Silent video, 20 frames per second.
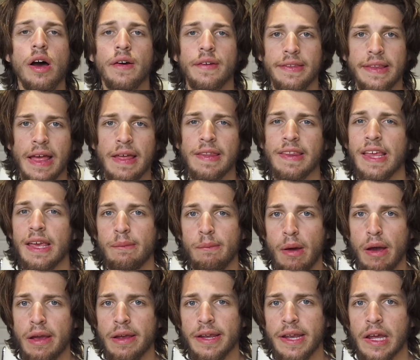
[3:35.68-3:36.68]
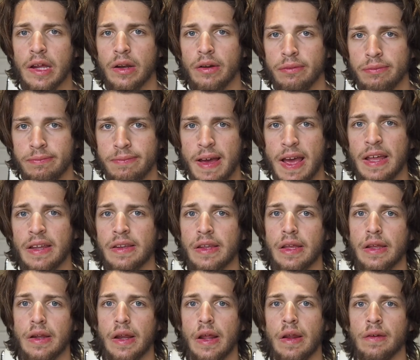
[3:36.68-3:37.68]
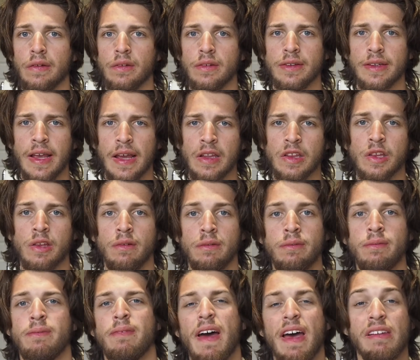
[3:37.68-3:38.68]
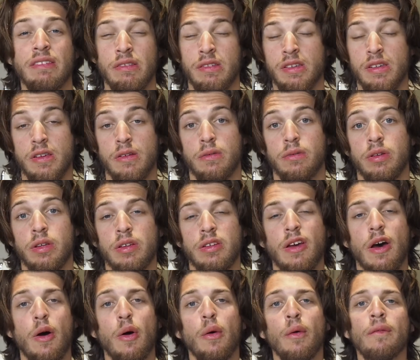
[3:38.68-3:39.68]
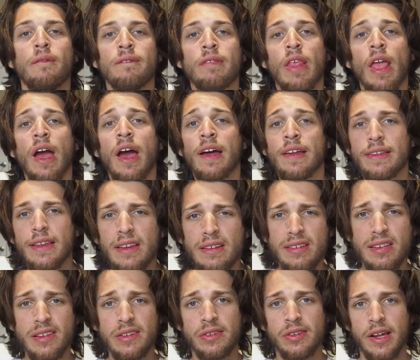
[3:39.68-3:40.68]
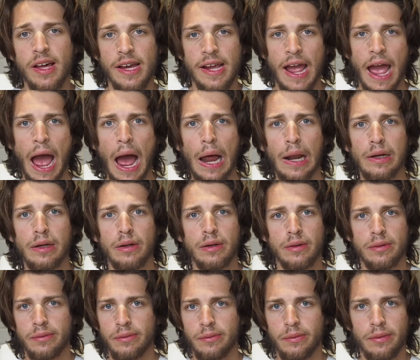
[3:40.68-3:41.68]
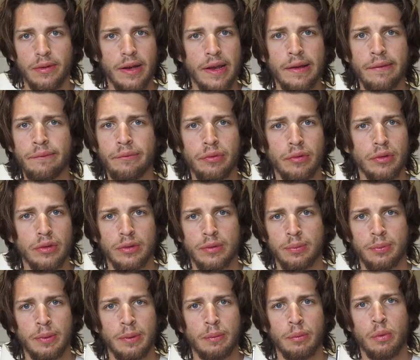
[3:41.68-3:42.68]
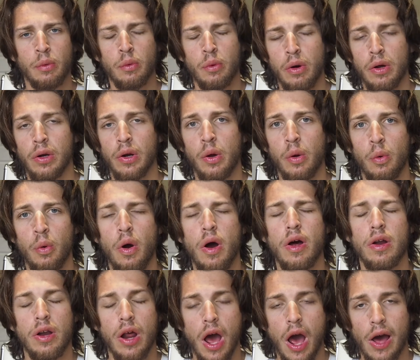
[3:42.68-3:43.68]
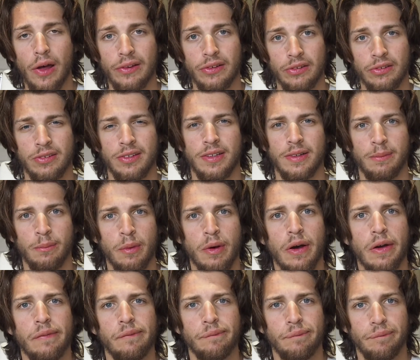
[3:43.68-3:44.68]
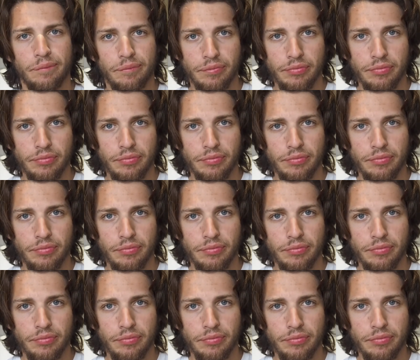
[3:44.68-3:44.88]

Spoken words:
then they might get offended and get defensive. So this is like how to influence people 101, honestly. But